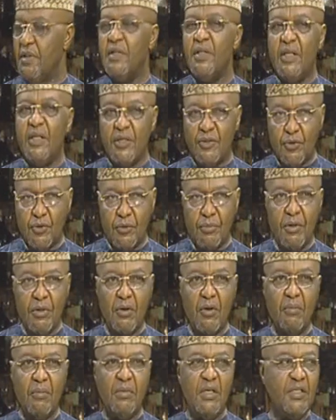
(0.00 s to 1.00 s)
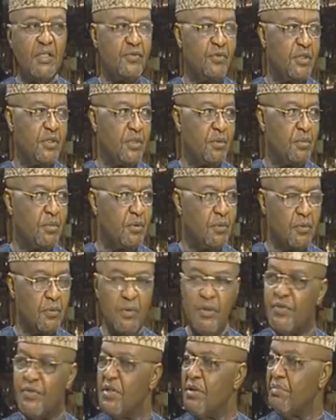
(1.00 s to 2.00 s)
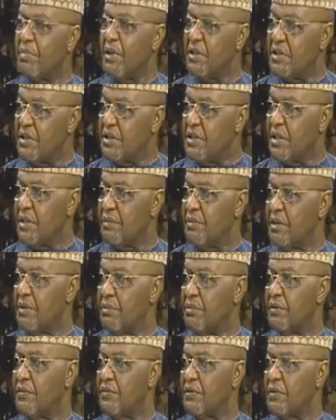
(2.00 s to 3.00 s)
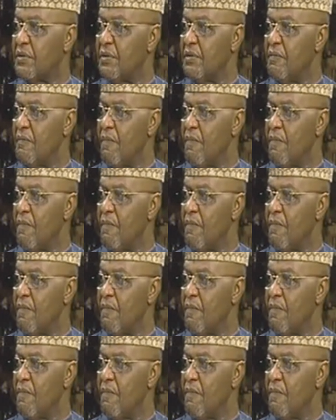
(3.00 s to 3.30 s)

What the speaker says: They should become less visible. We've seen party chairmen before.